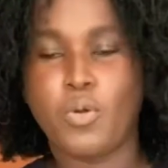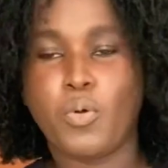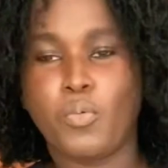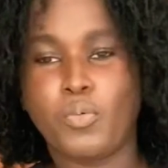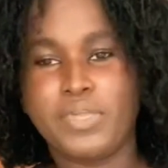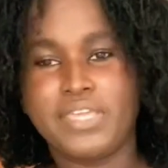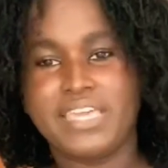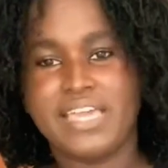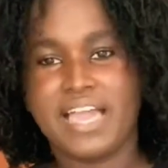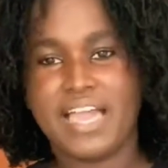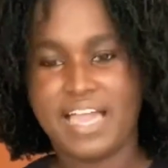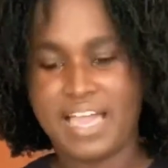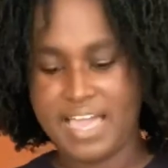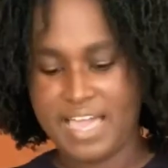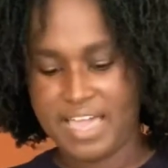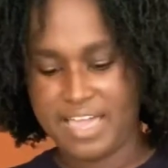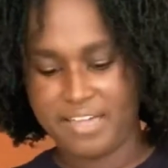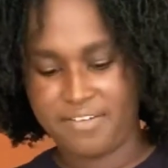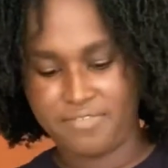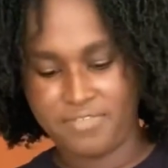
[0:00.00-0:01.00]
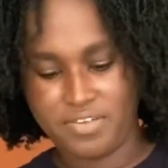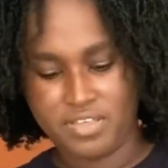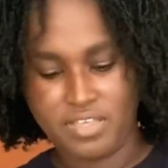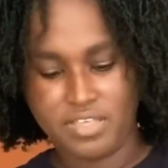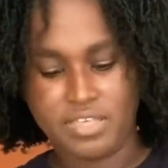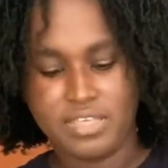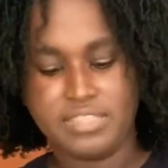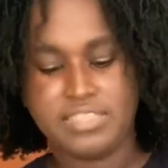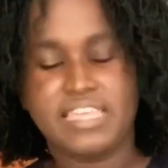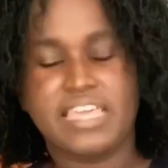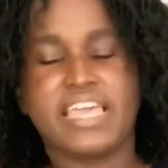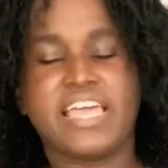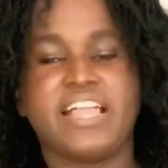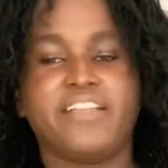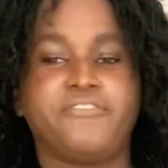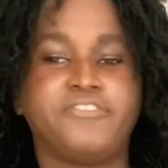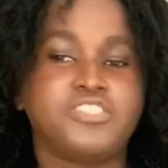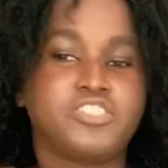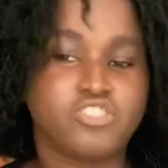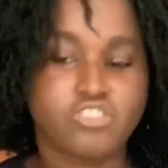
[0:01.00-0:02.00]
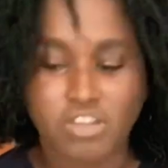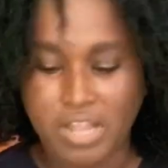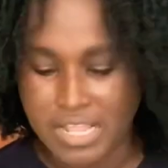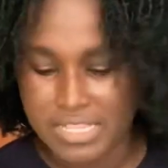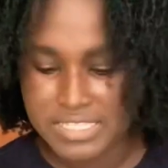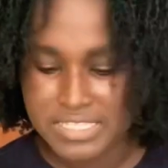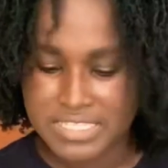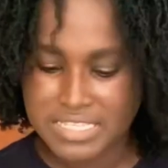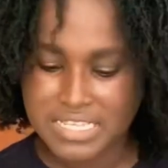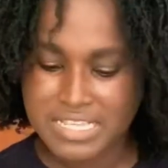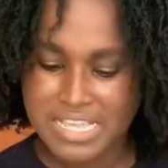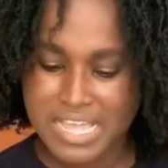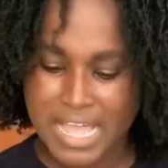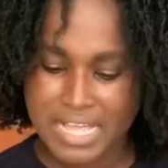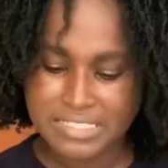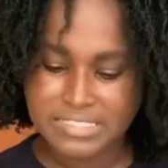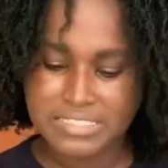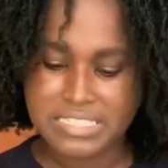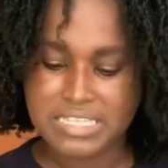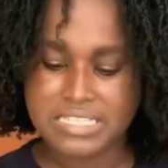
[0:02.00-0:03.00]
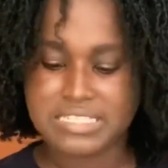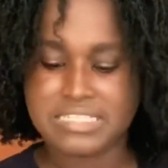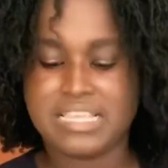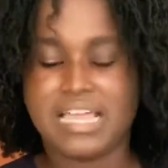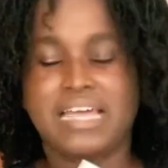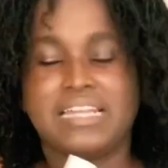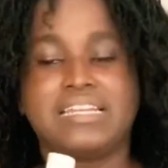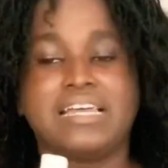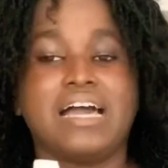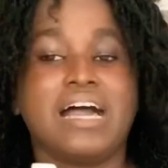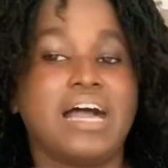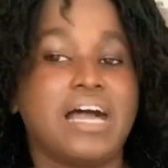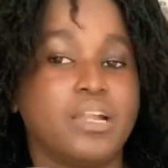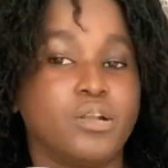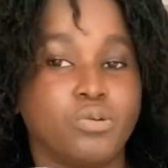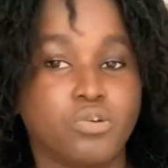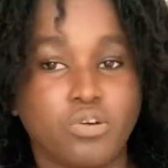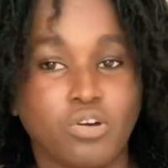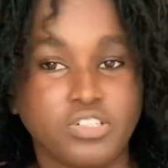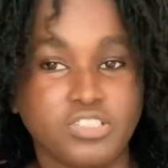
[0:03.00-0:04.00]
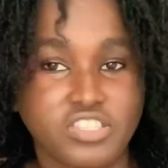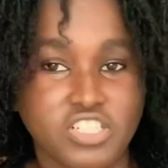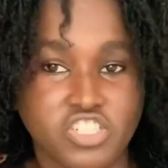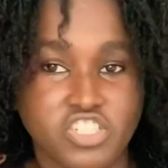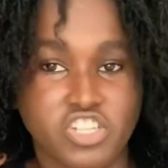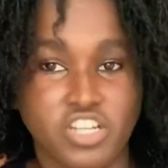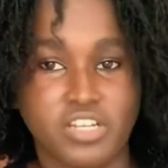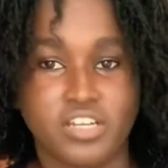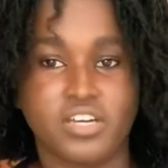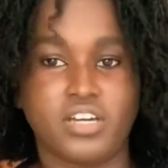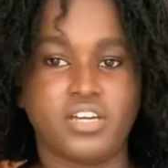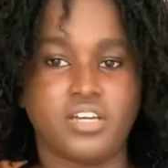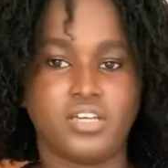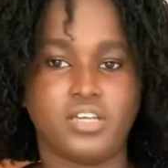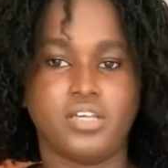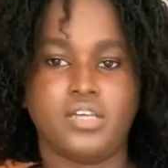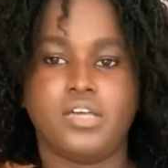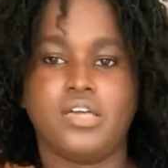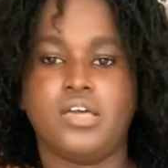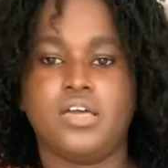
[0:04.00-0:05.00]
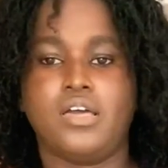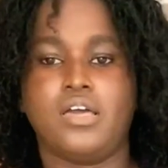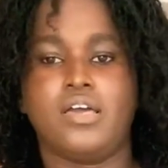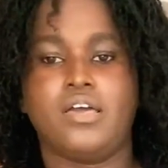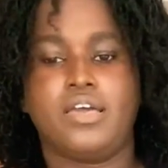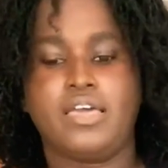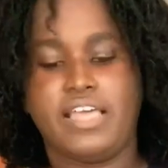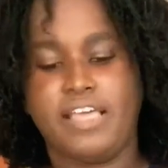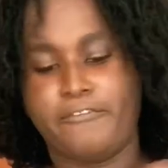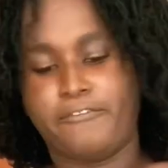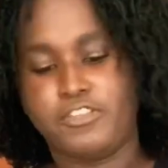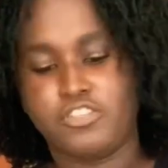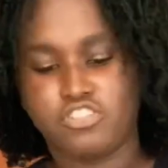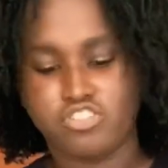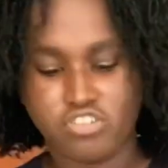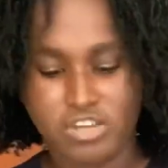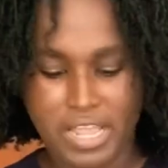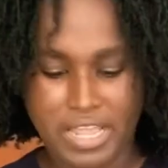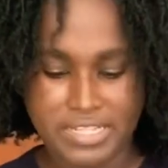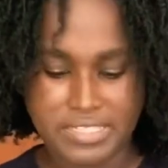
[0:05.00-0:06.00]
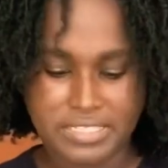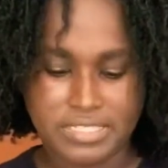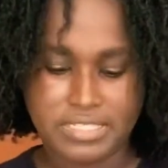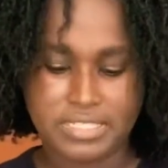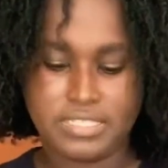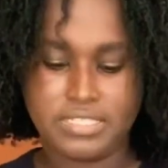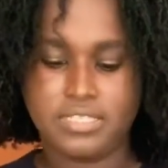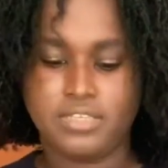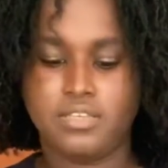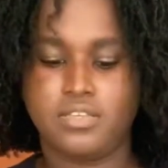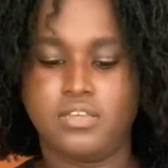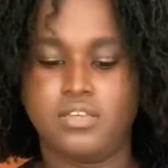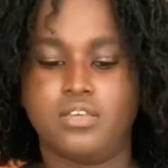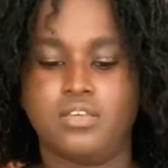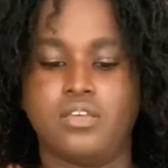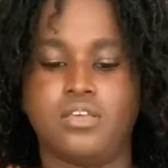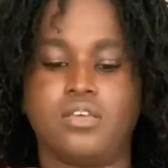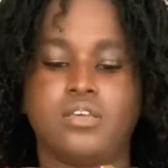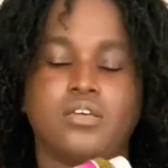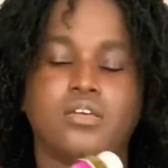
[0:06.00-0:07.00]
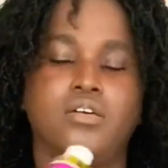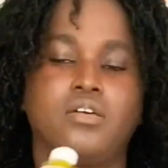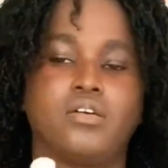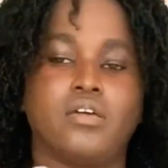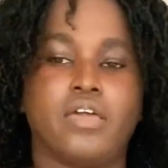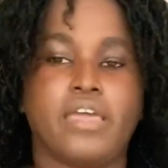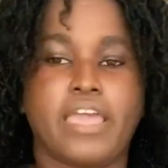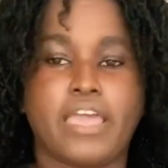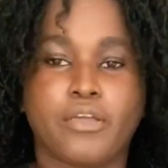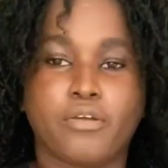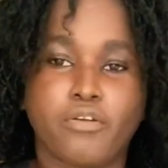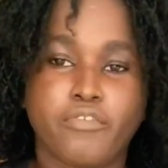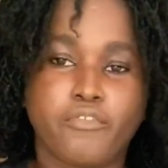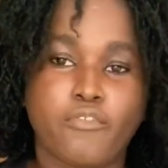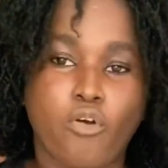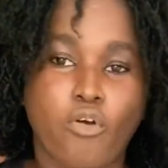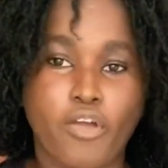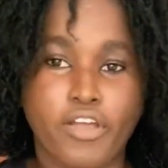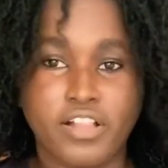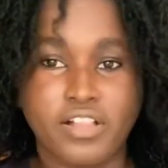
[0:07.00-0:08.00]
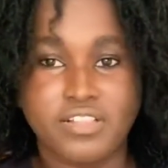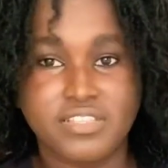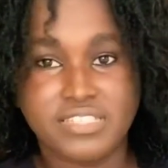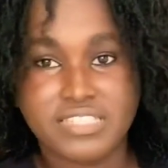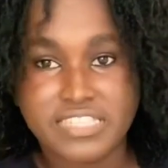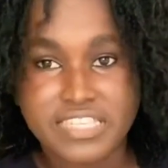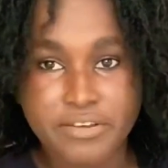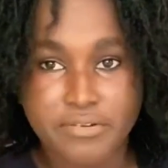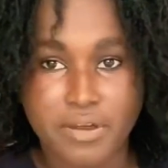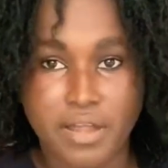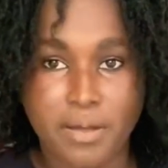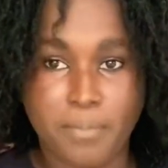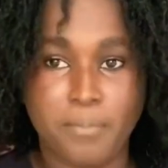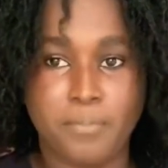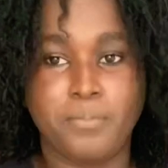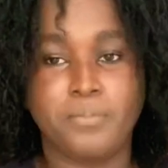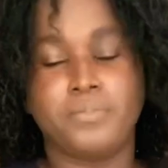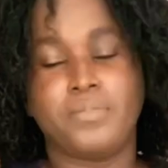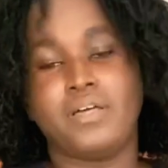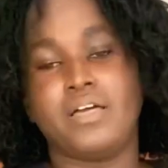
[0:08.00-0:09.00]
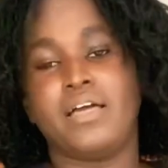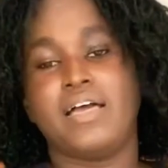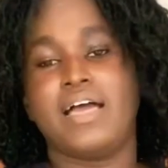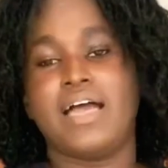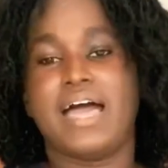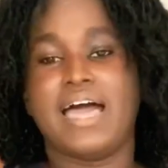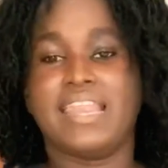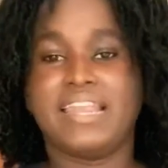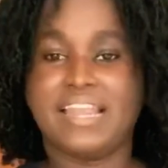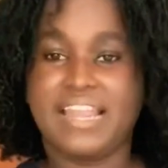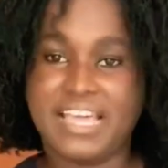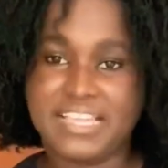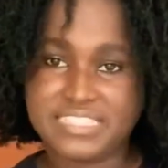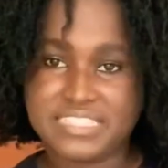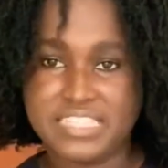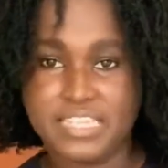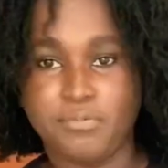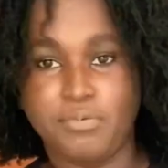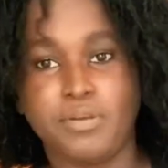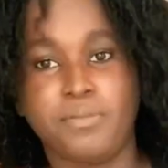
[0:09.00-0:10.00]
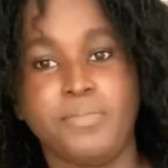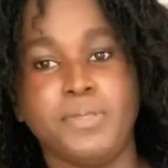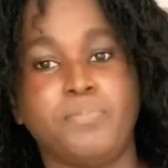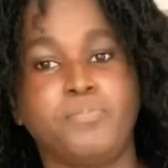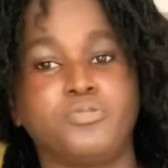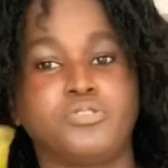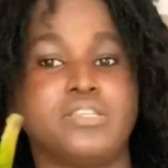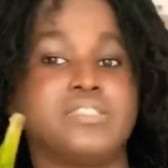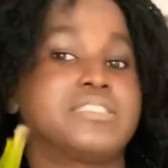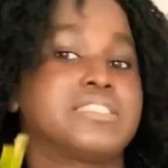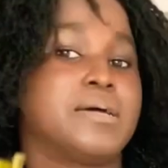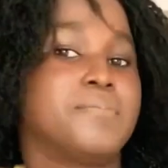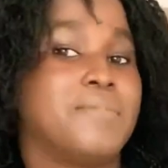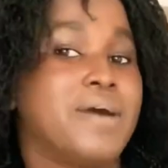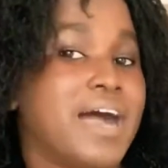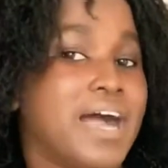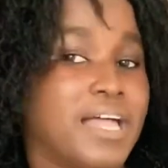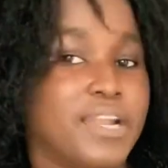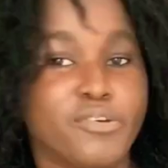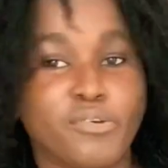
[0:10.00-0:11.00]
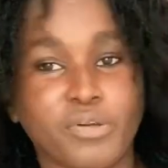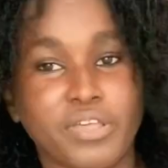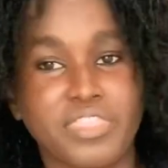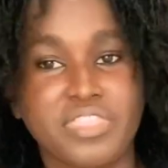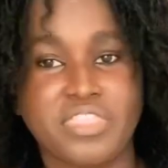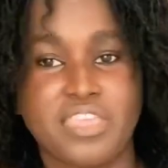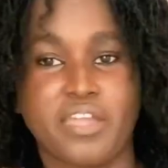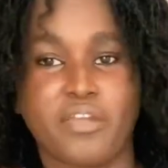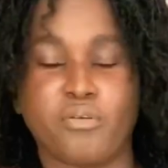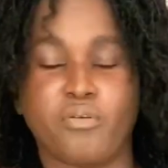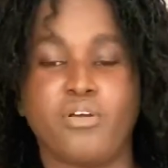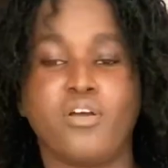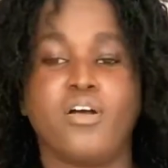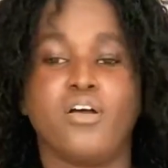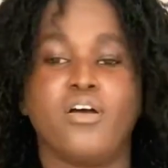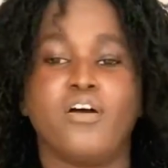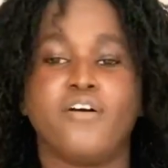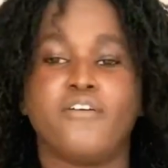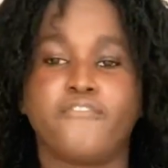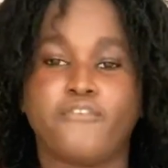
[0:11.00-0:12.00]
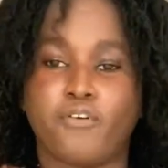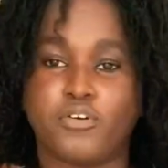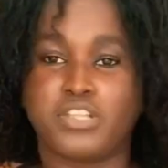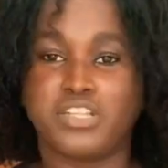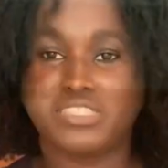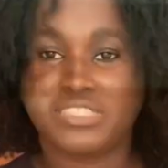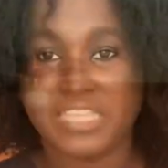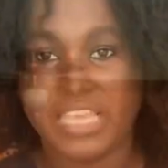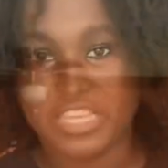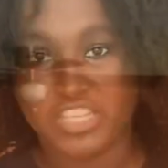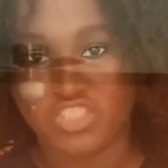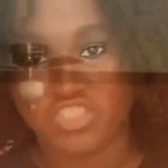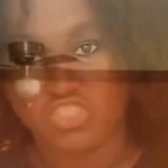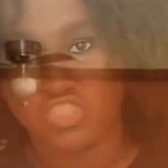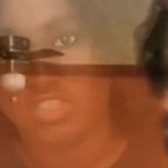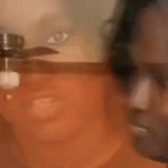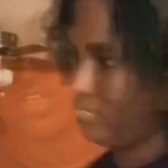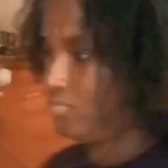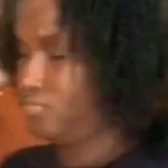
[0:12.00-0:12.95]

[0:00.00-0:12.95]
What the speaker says: We have the Healthy Strands Cactus and Aloe Conditioner, Healthy Strands Hair Growth Oil Serum, and lastly we'll be putting some aloe in there for the texture.